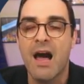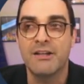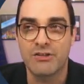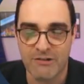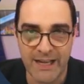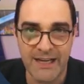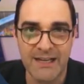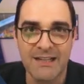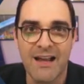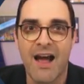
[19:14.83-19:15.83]
I tried
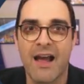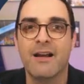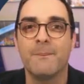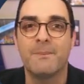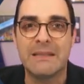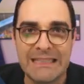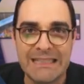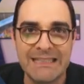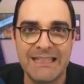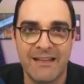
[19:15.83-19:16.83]
it. I
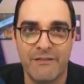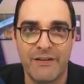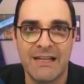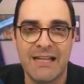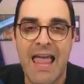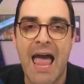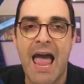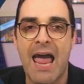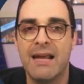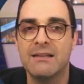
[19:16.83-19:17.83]
completely love it
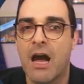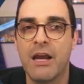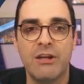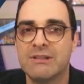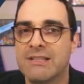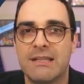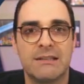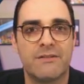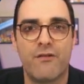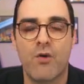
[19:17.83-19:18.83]
and I use
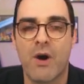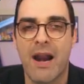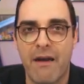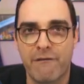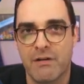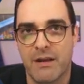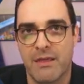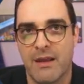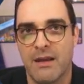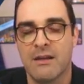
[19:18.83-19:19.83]
this for
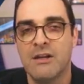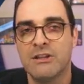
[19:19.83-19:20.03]
everything.